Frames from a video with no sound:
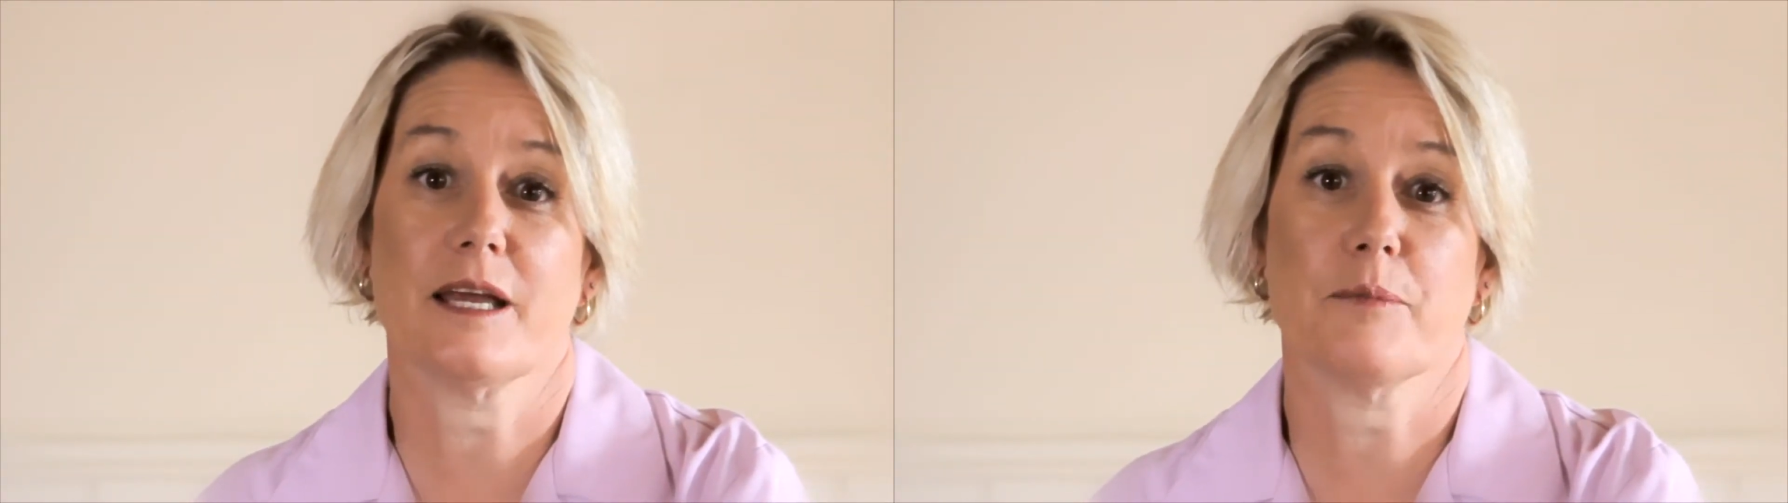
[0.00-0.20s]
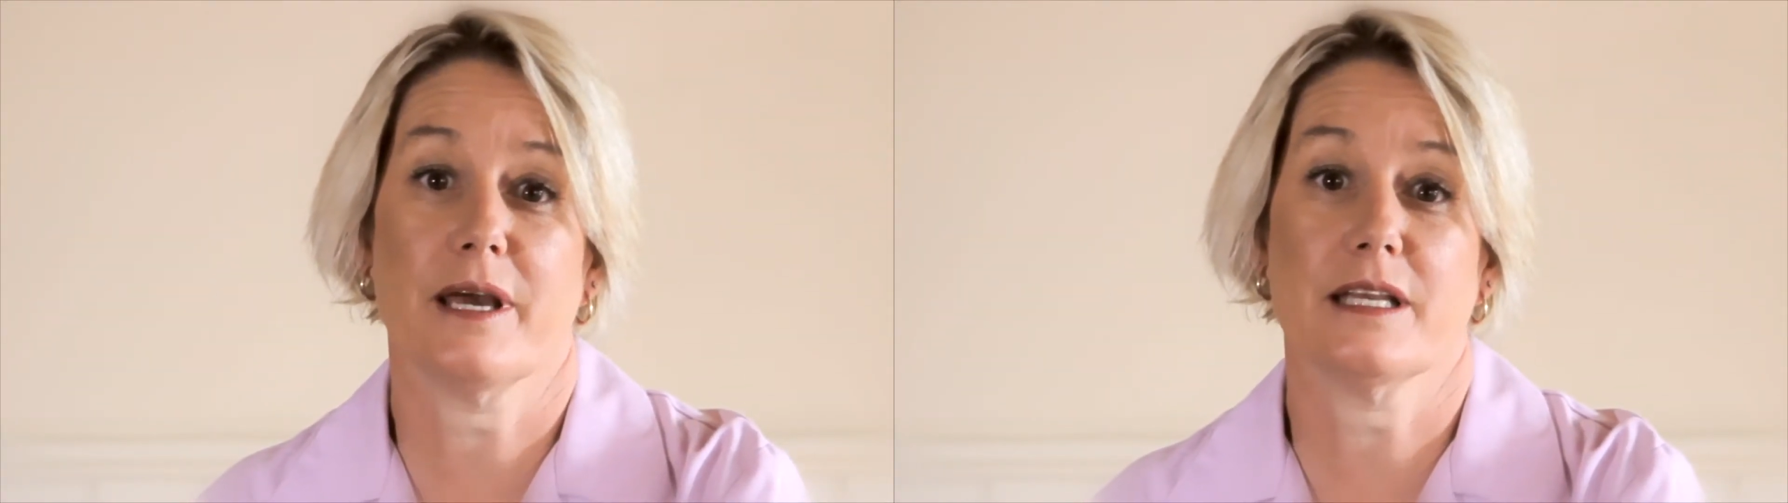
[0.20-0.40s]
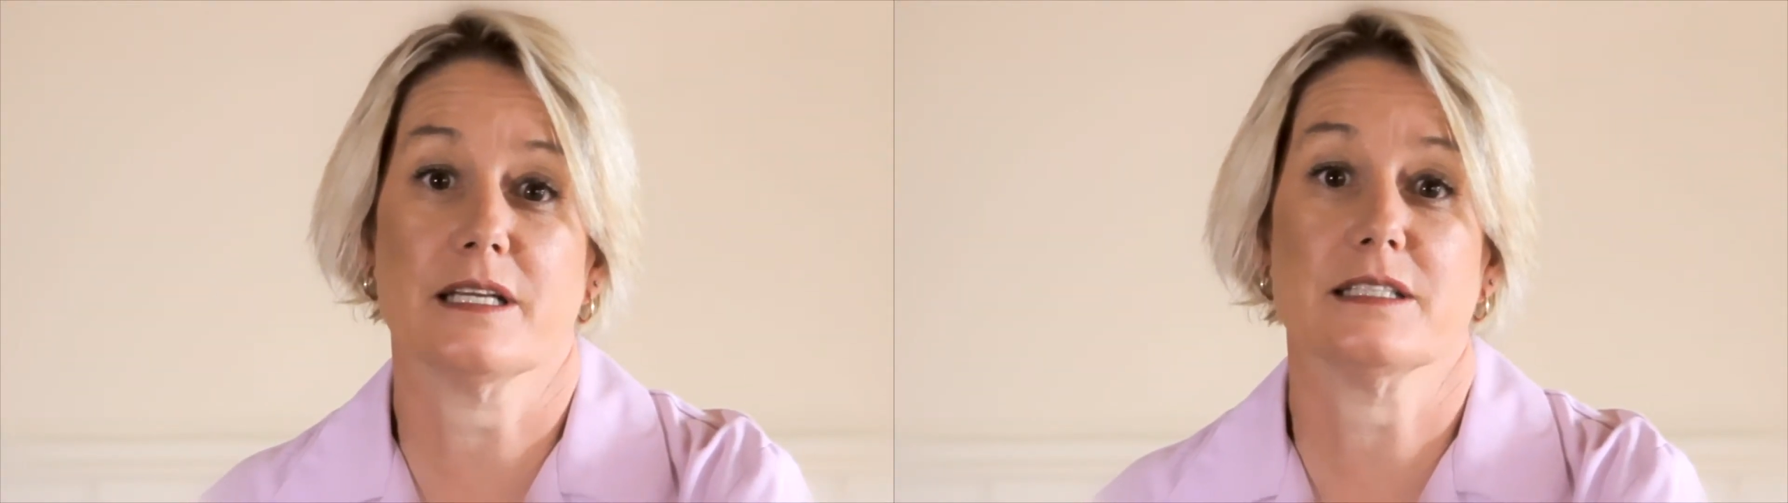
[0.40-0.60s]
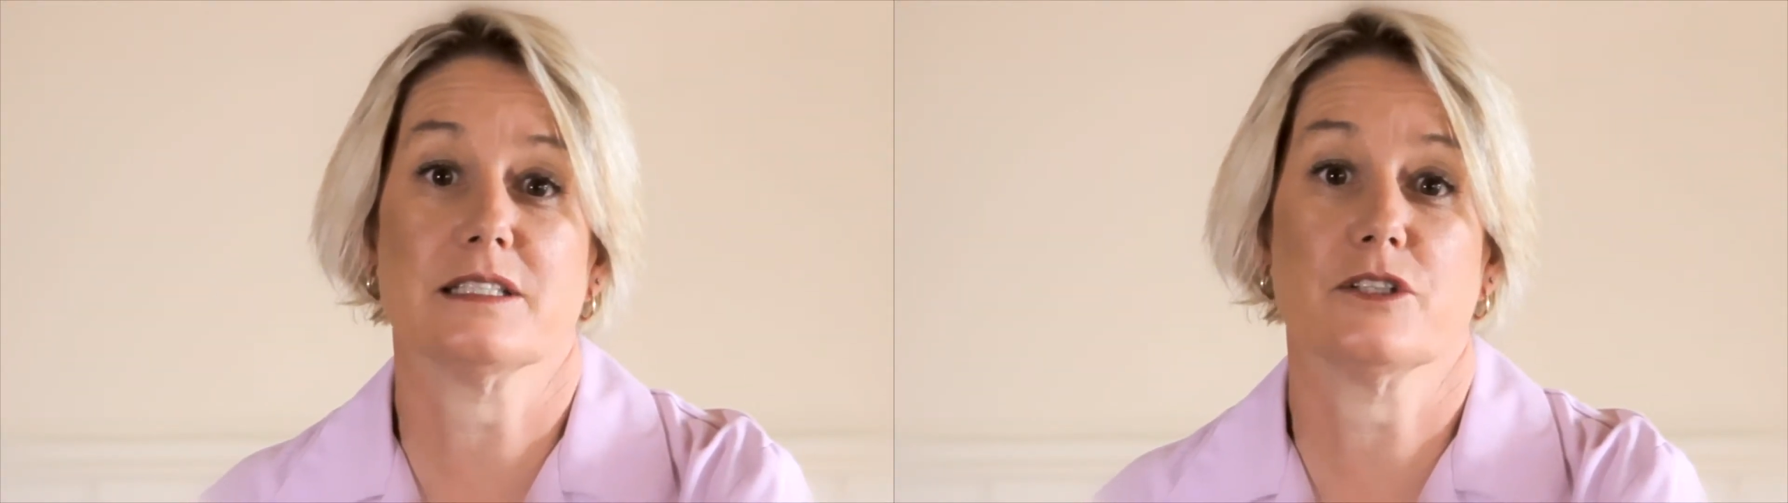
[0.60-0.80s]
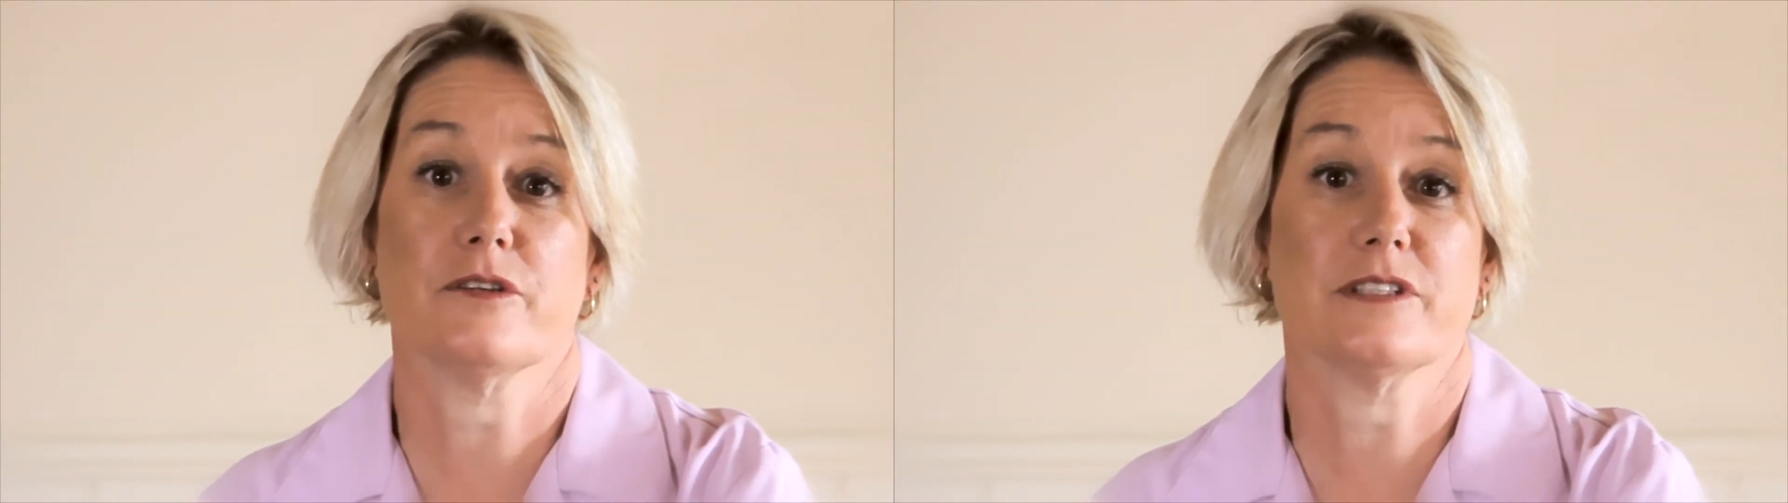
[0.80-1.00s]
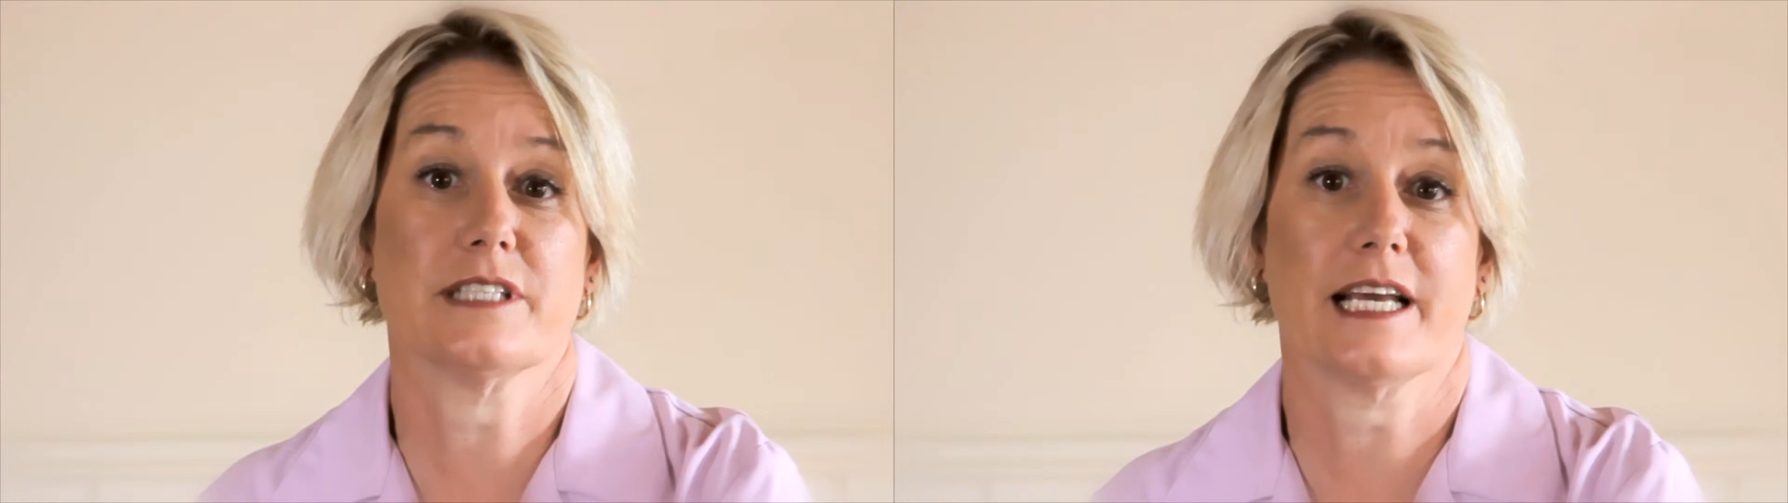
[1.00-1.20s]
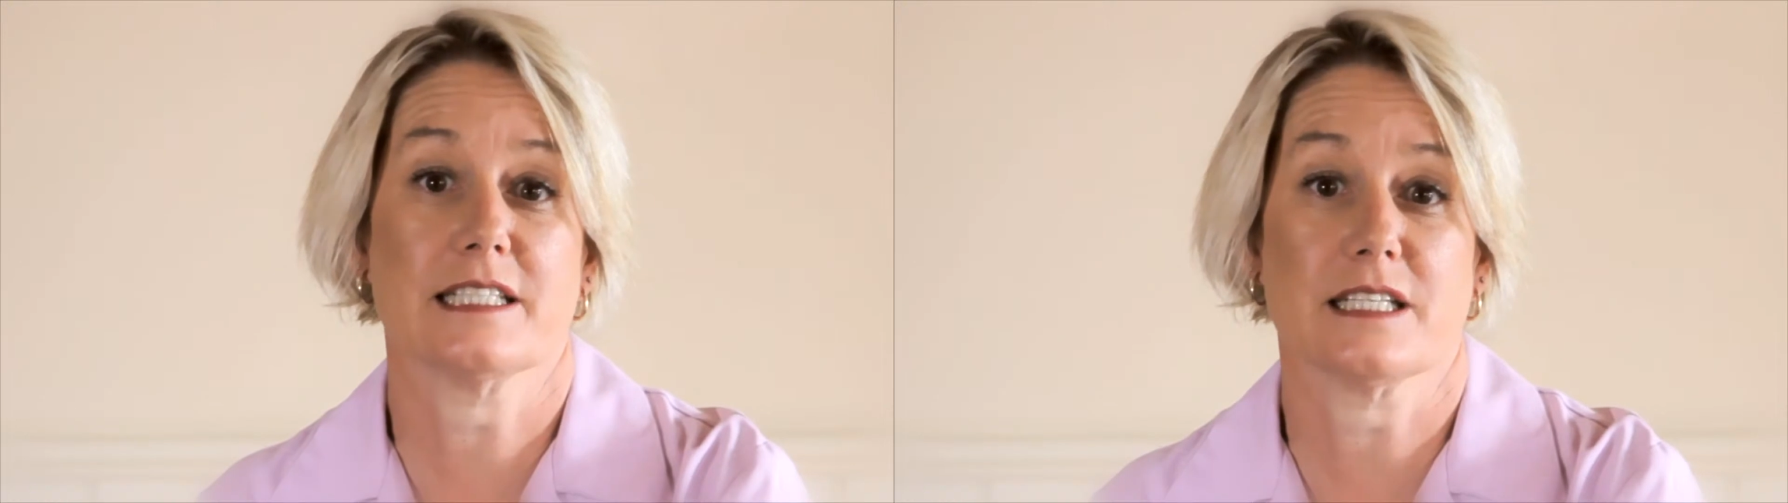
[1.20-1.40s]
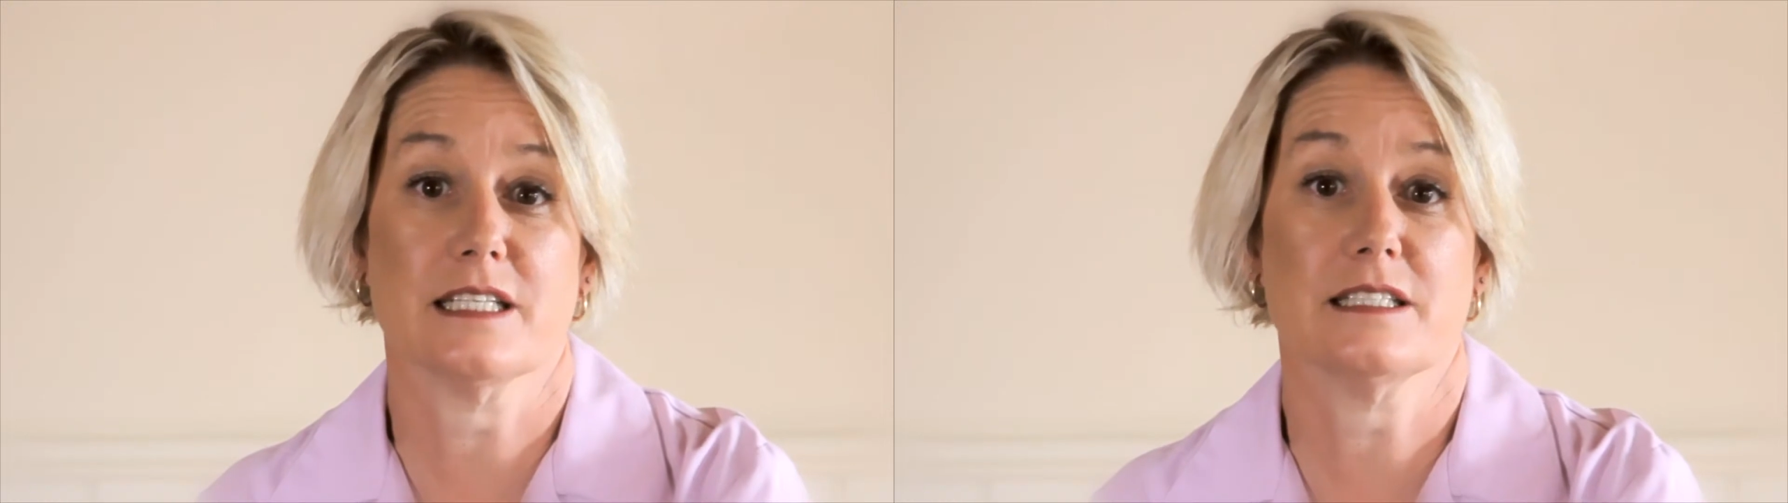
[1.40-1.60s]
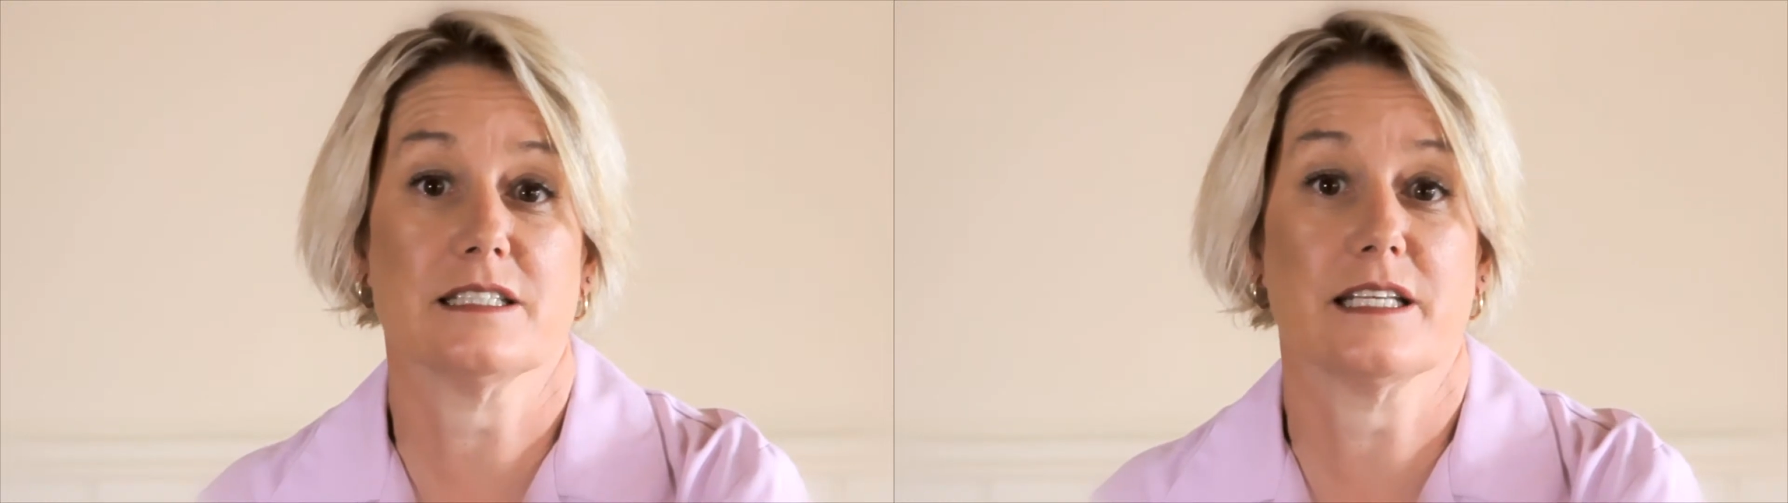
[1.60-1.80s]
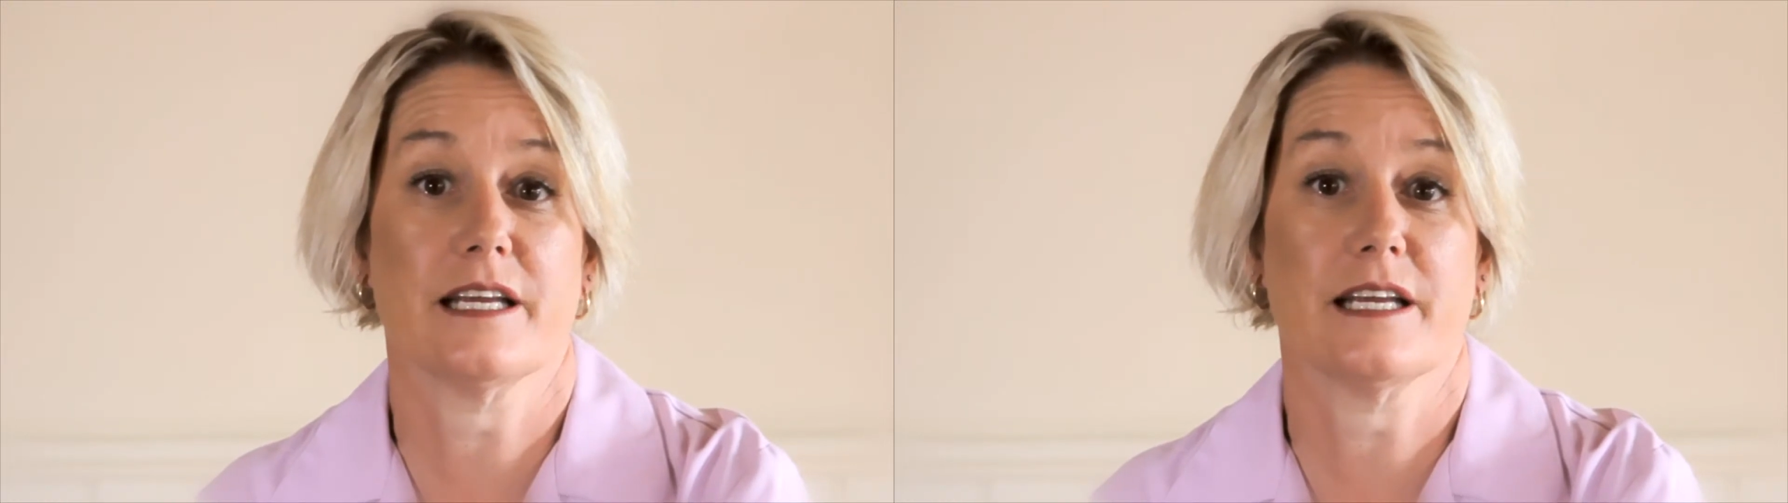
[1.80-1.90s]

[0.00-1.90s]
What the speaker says: and maintenance service excellence